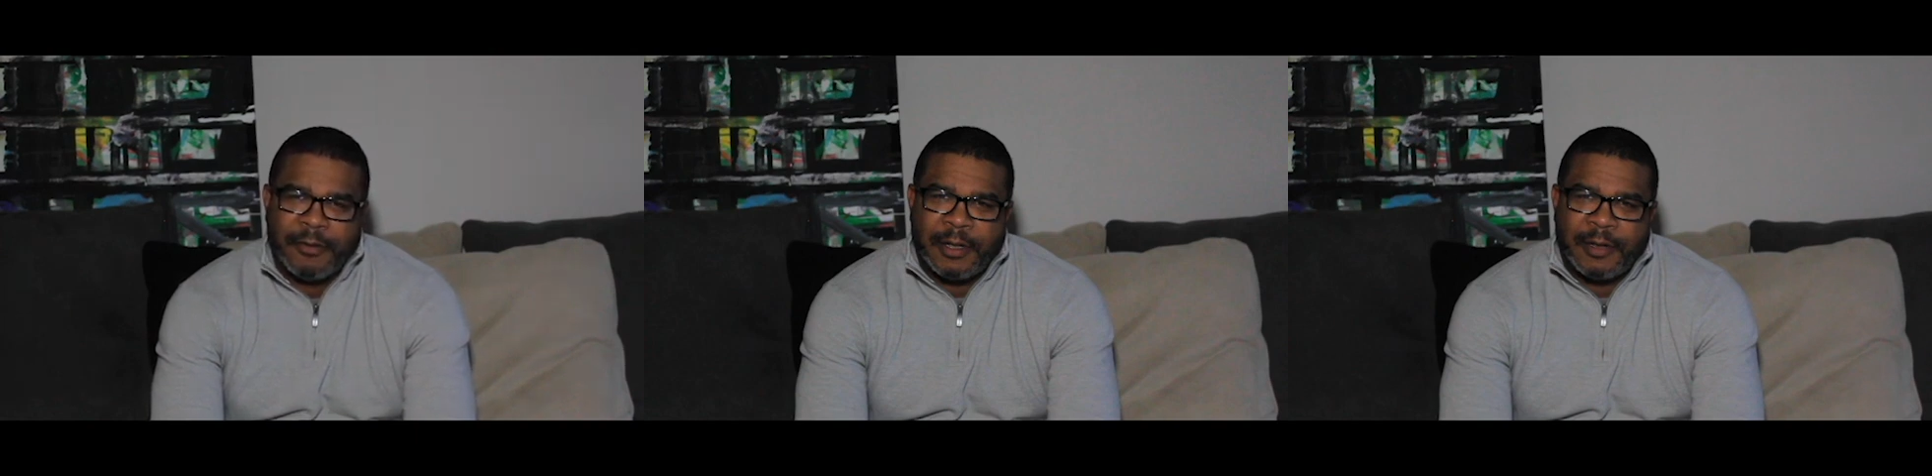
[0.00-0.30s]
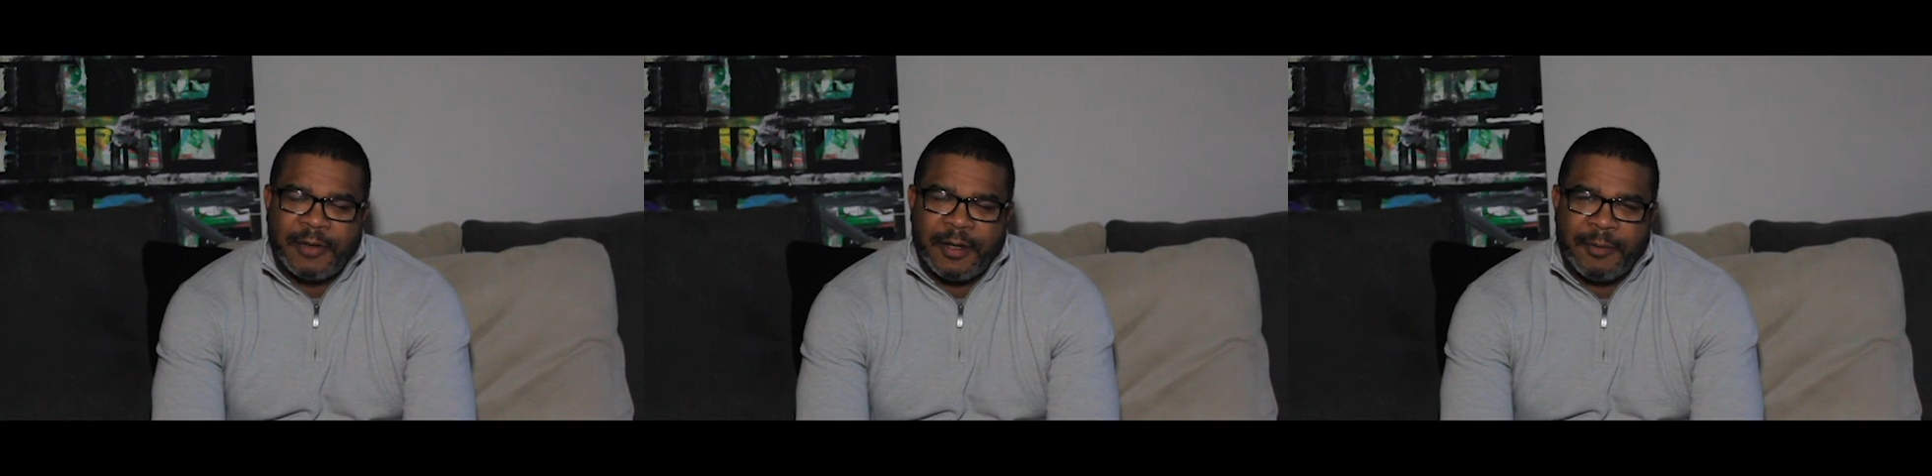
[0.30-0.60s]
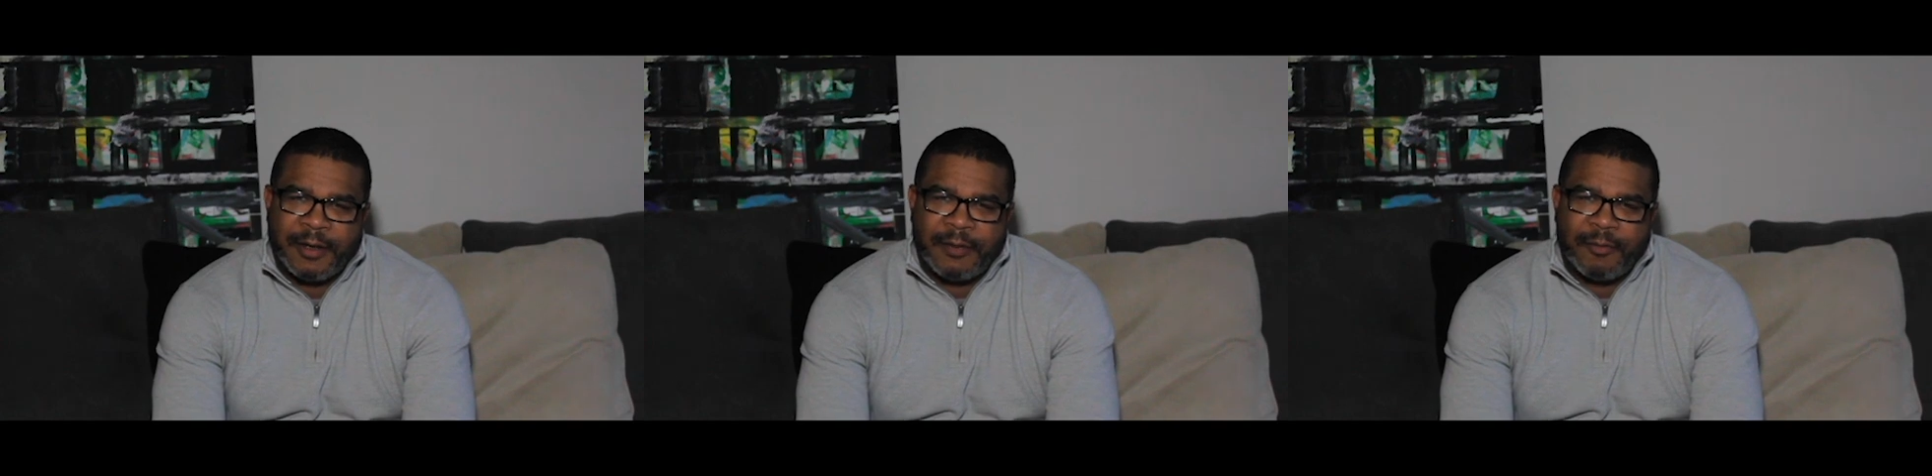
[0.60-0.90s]
and
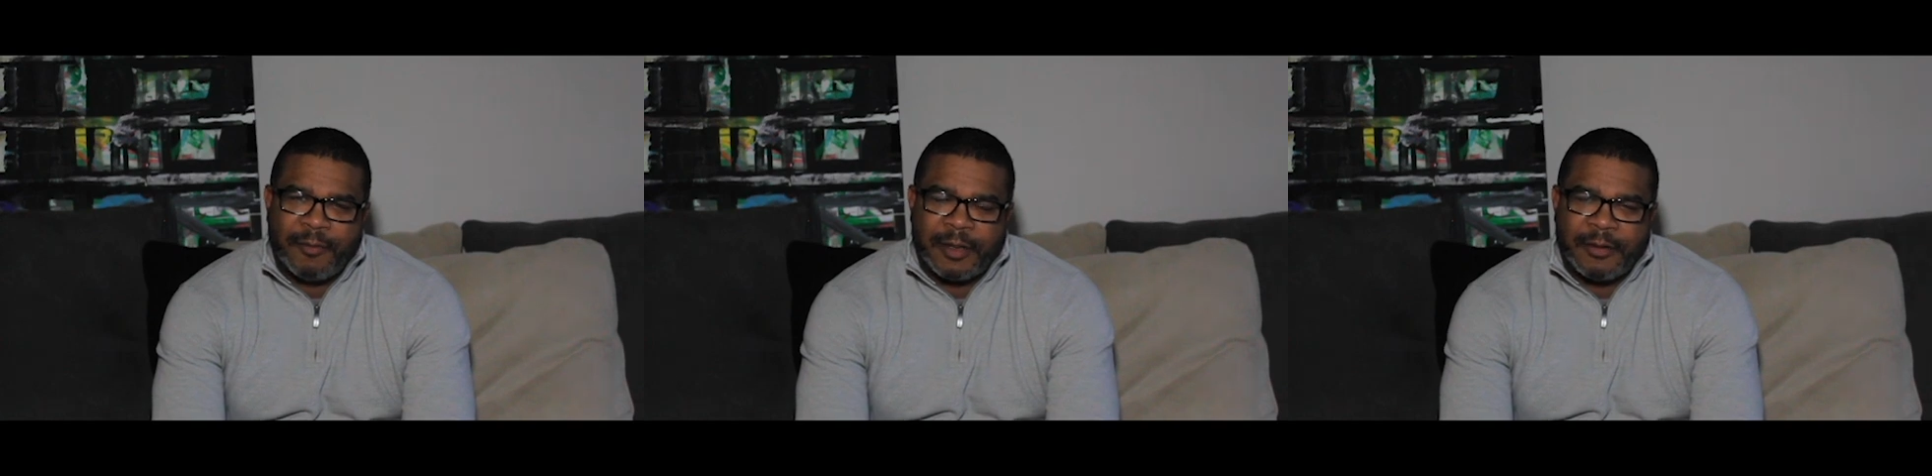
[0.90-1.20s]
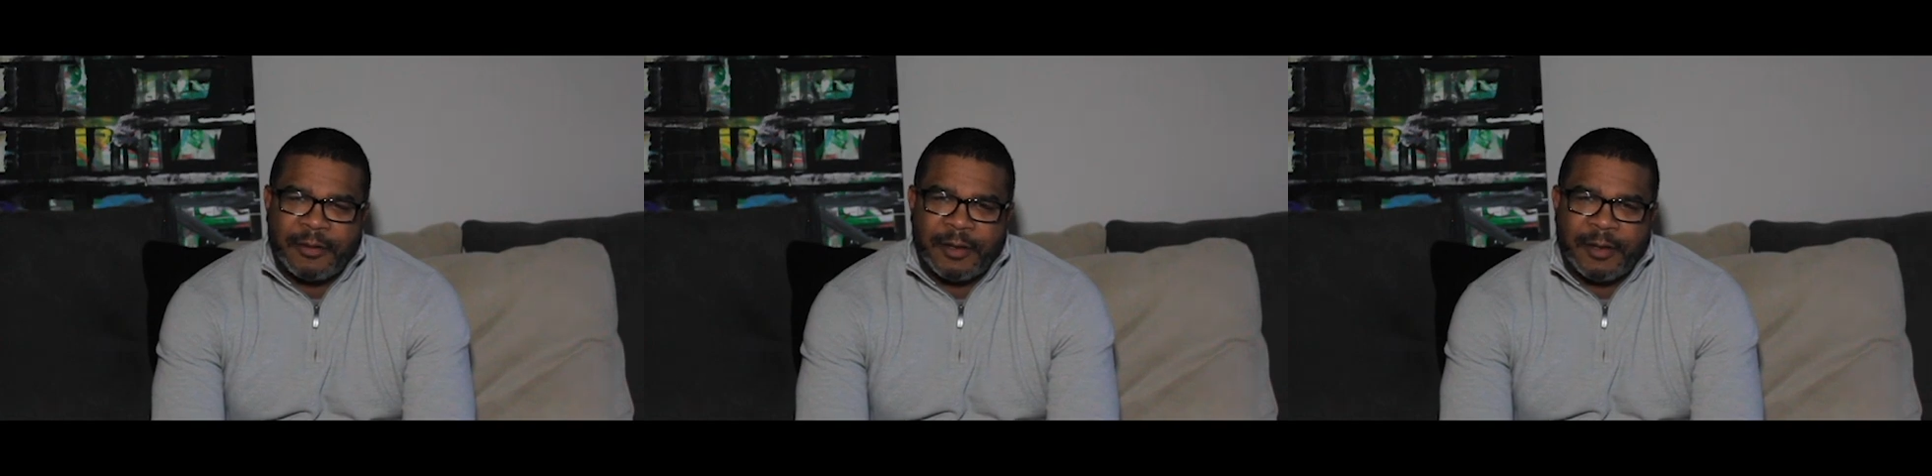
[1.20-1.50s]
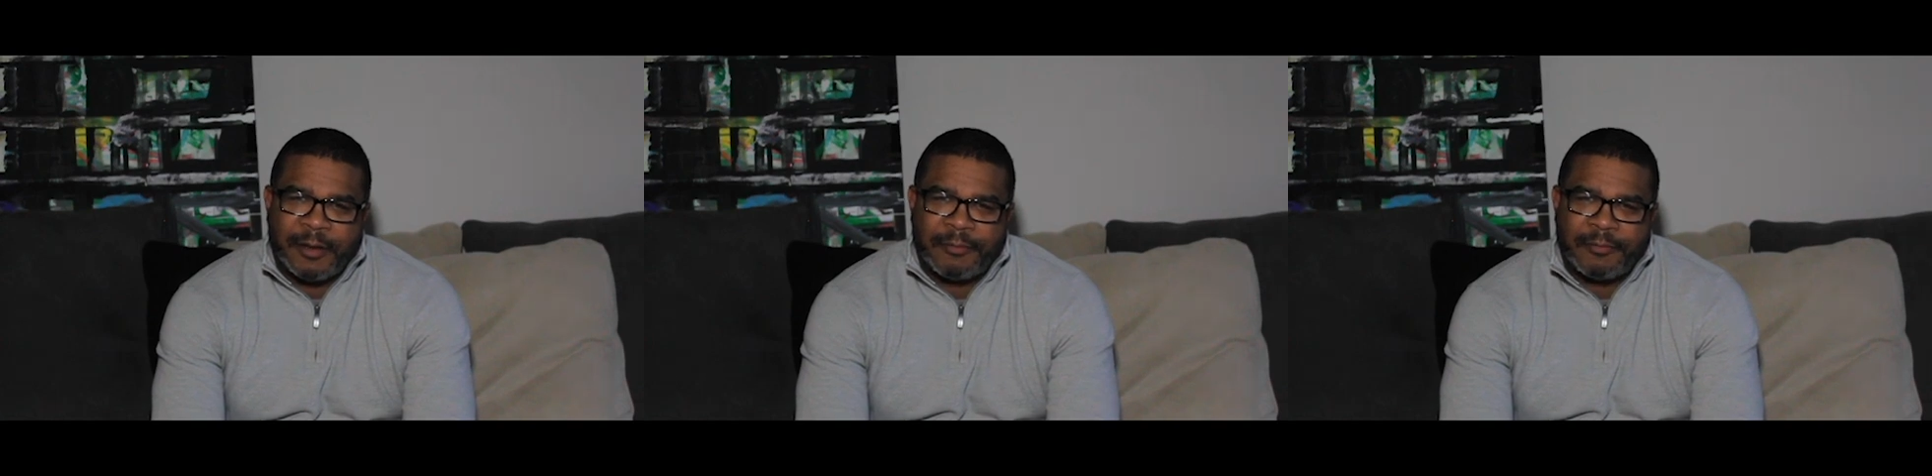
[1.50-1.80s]
teammates, but
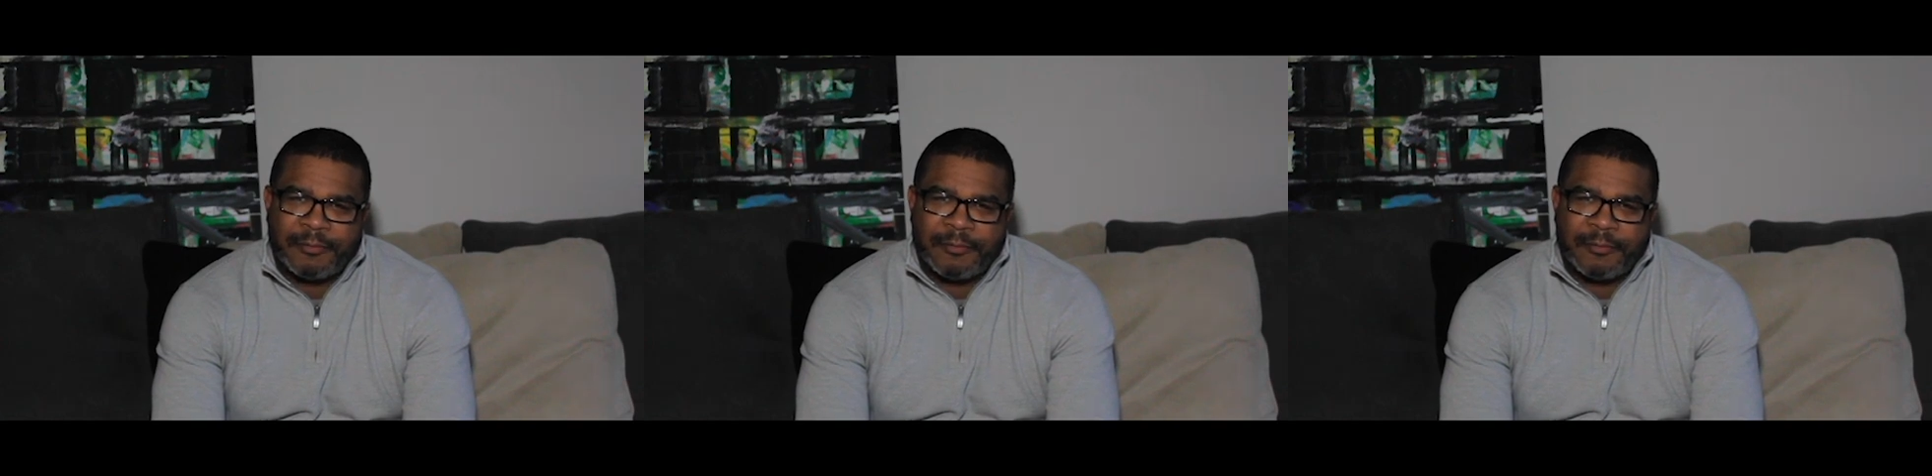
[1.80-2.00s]
um,